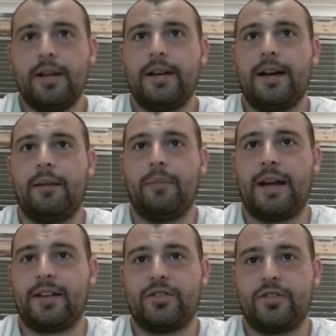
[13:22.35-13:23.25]
And
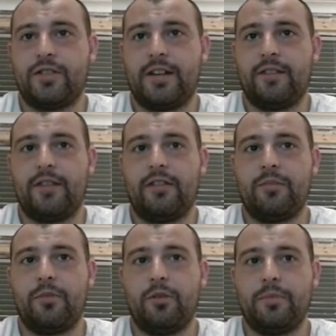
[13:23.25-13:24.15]
black's just in a very
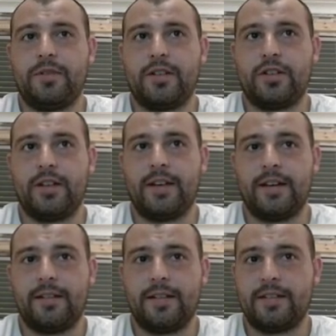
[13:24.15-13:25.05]
poor position here.
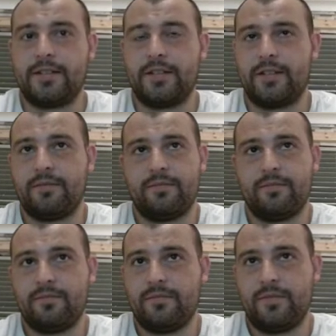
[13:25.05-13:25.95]
This is a
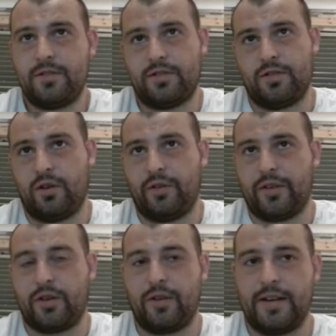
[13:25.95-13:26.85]
sort of a
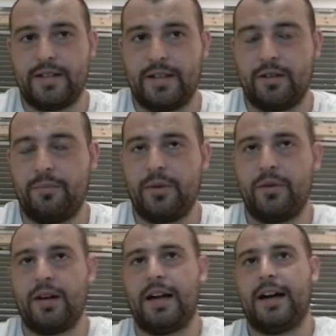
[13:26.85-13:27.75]
crazy computer
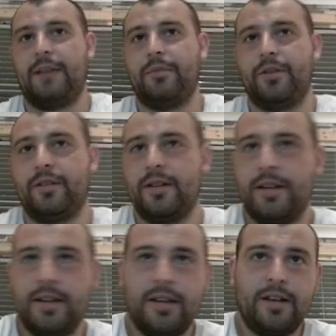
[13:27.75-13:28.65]
line, but
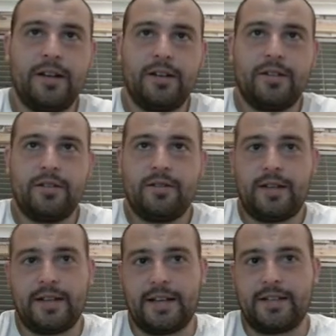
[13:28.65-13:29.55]
I
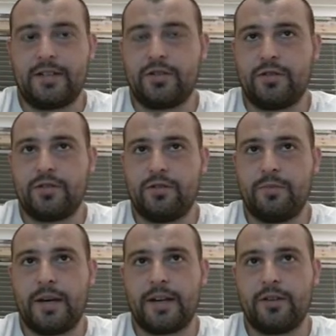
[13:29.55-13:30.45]
guess it's understood
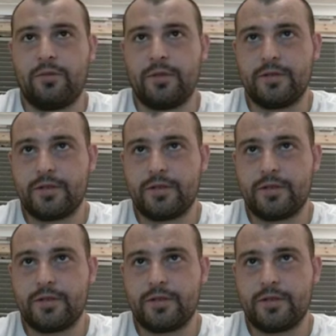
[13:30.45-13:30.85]
by humans.